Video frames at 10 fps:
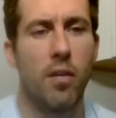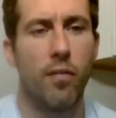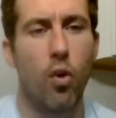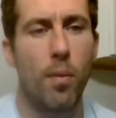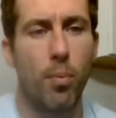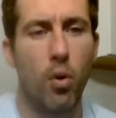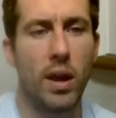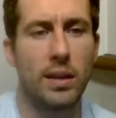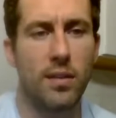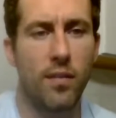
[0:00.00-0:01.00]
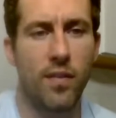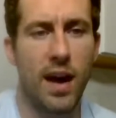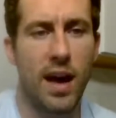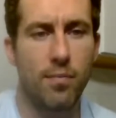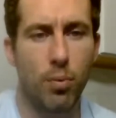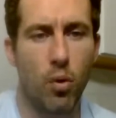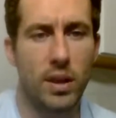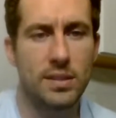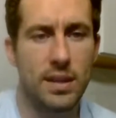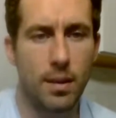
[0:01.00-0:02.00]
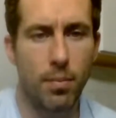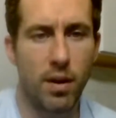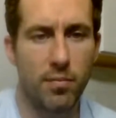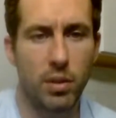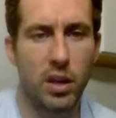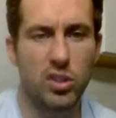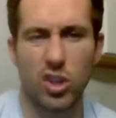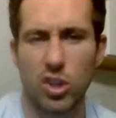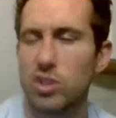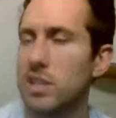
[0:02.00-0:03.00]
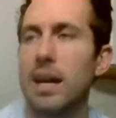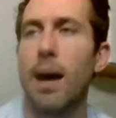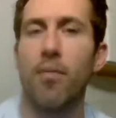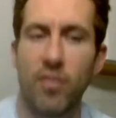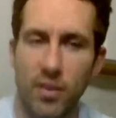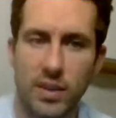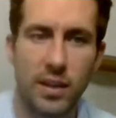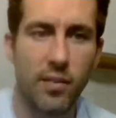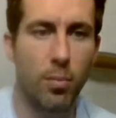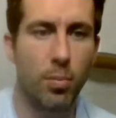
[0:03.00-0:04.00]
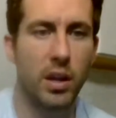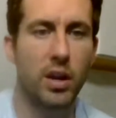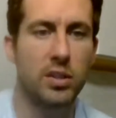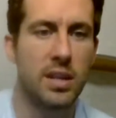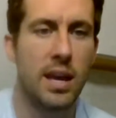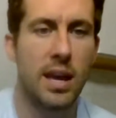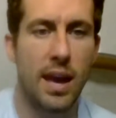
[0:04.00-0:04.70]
4.5 points and above players are usually top 50 level players.